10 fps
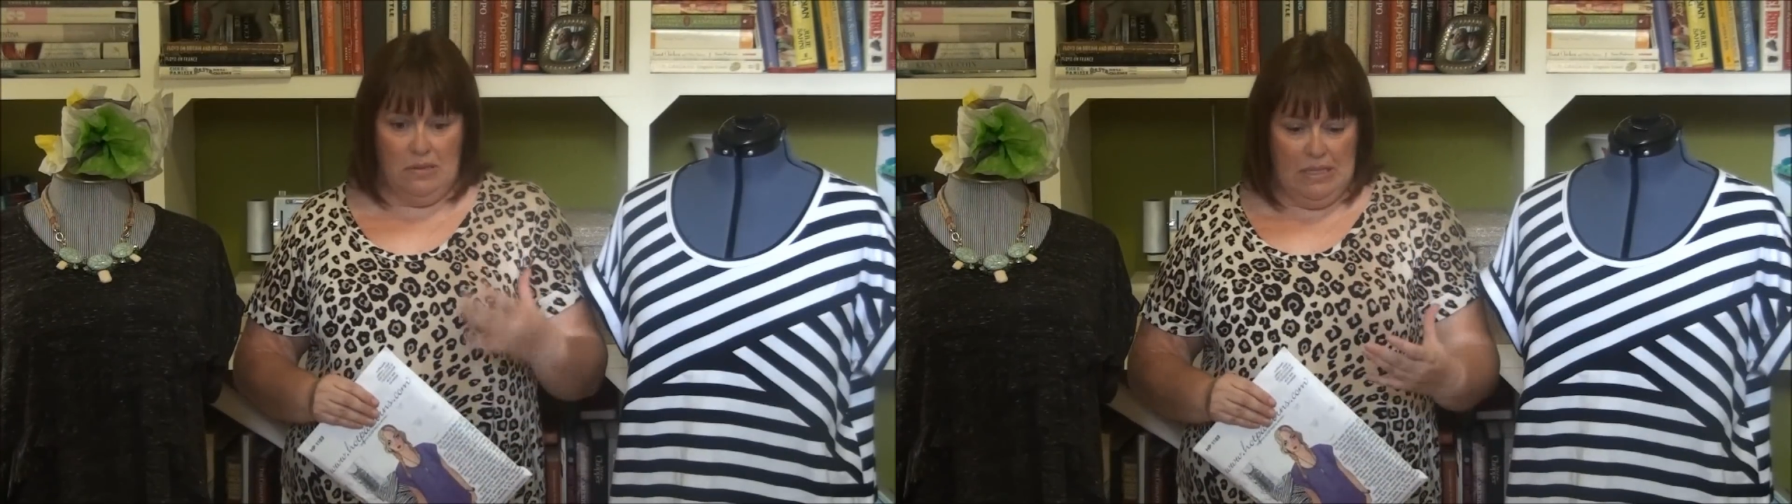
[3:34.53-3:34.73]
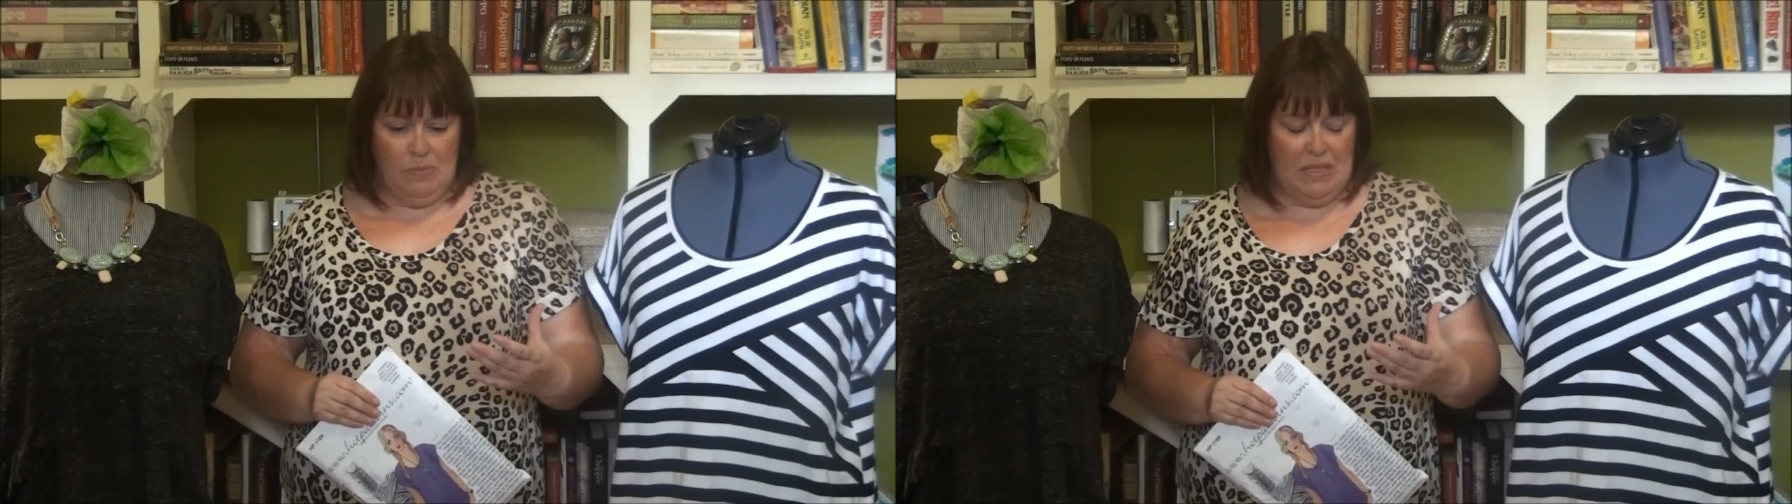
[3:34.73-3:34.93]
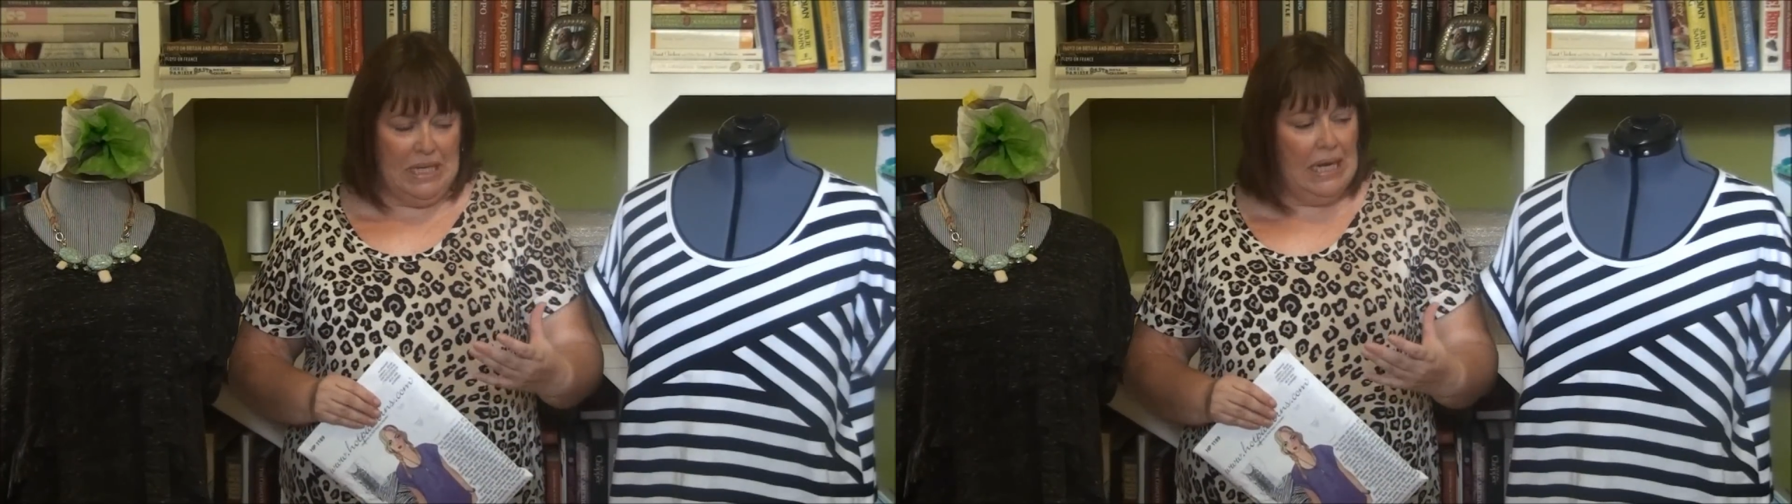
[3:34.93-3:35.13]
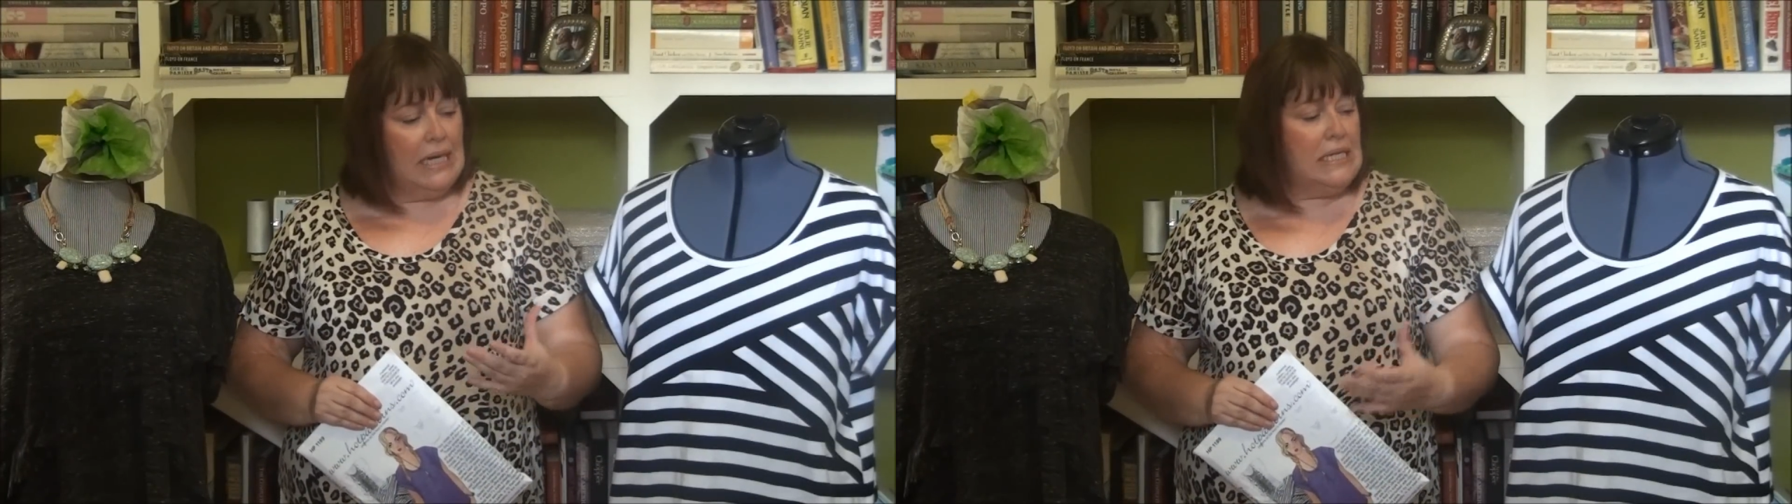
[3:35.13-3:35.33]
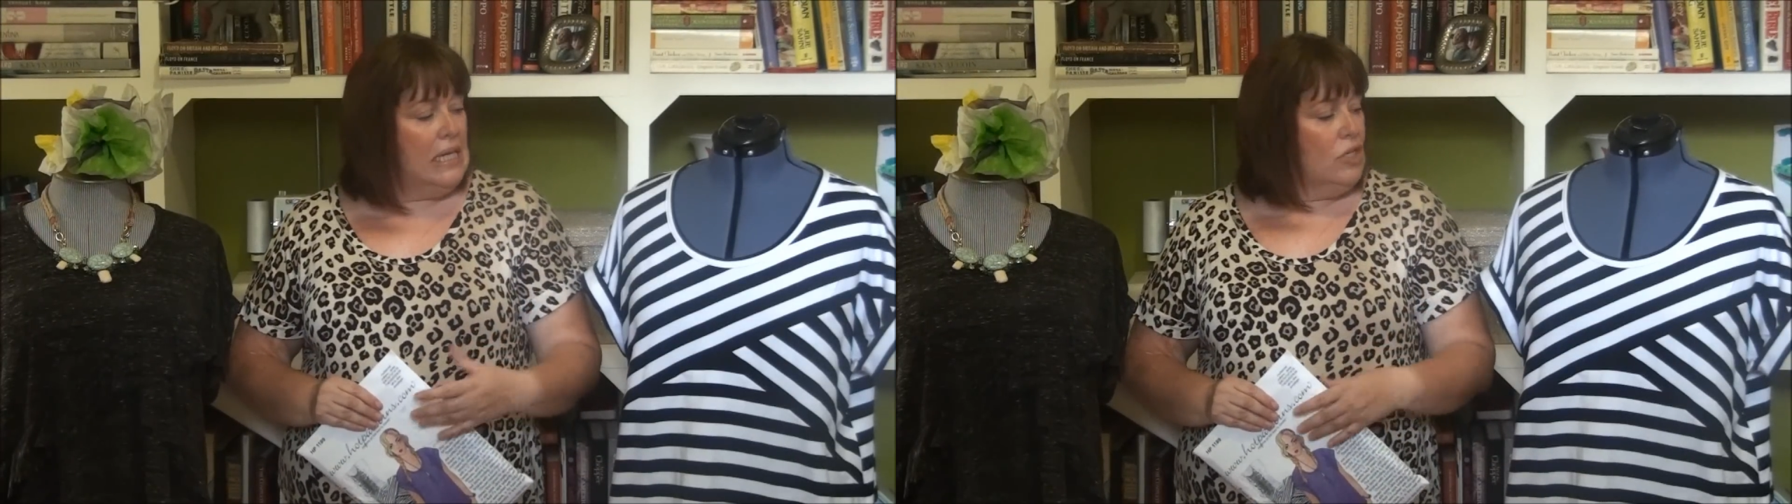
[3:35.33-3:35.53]
this
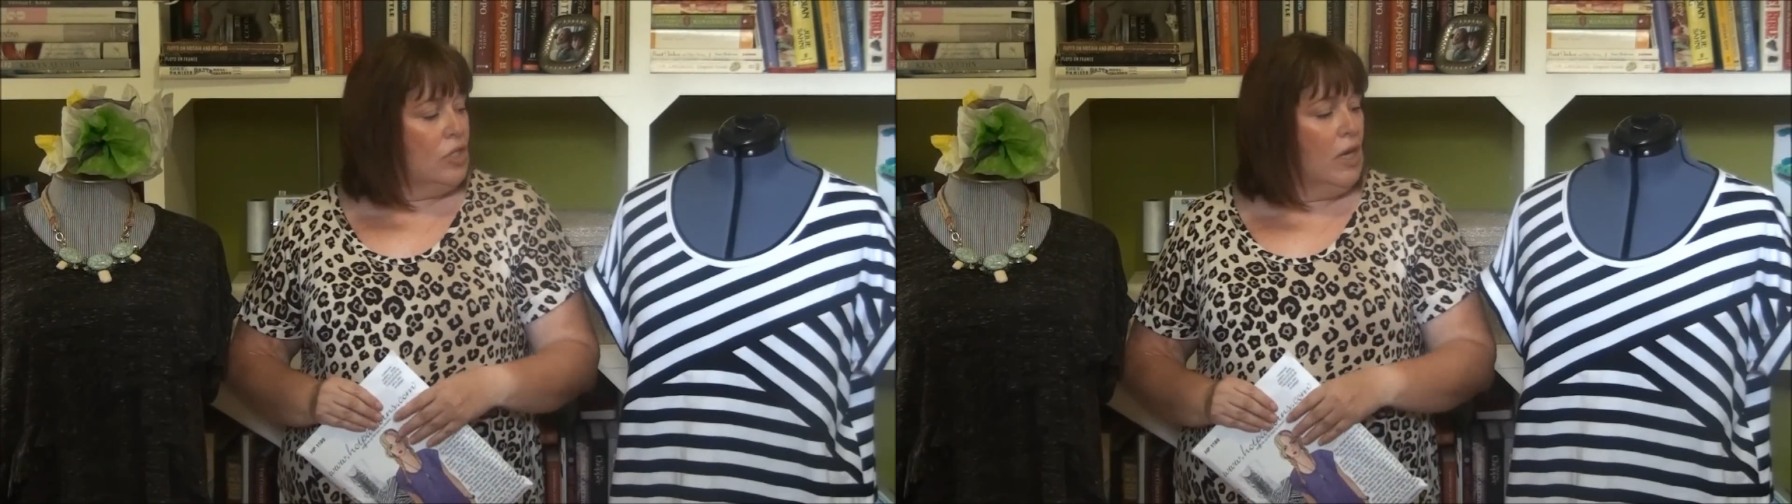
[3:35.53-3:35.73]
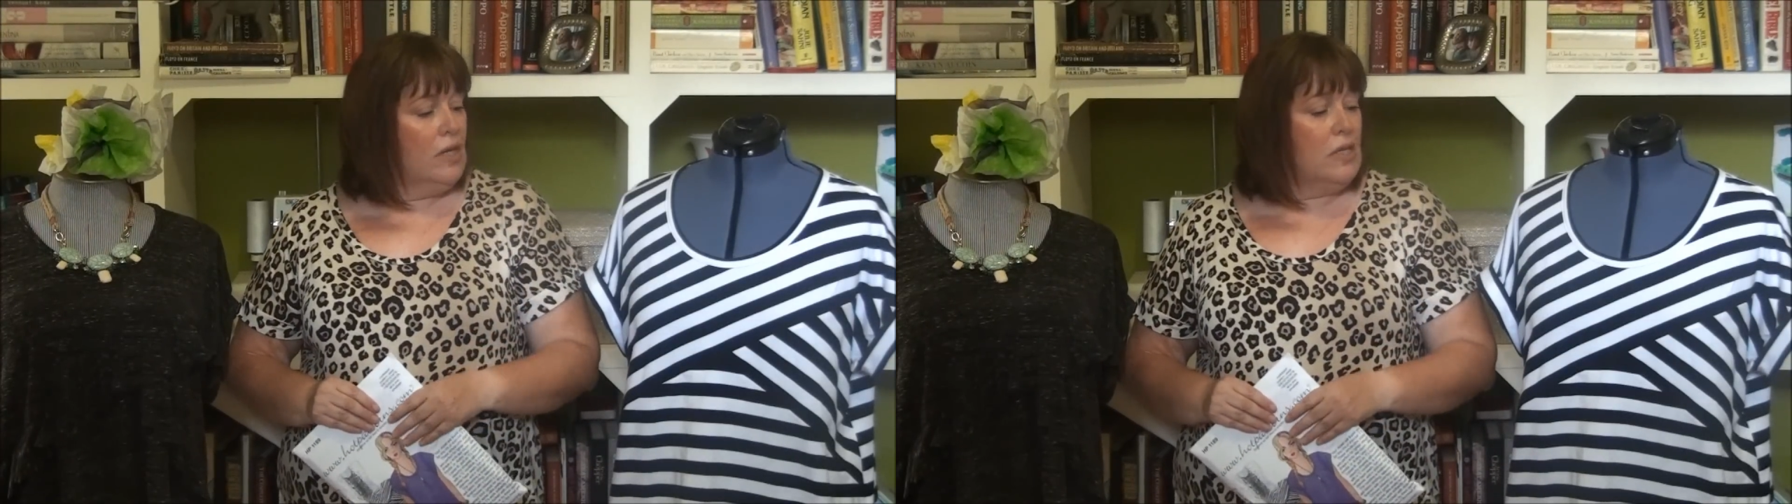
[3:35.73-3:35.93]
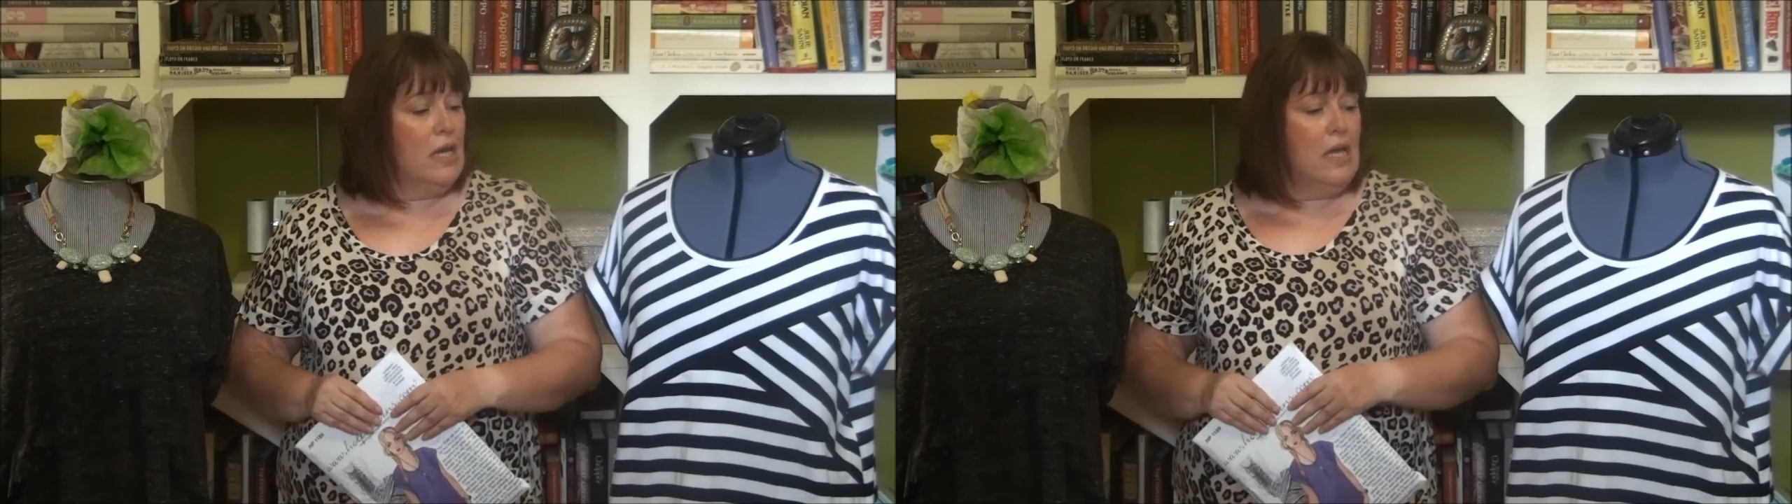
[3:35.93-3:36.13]
particular t-shirt.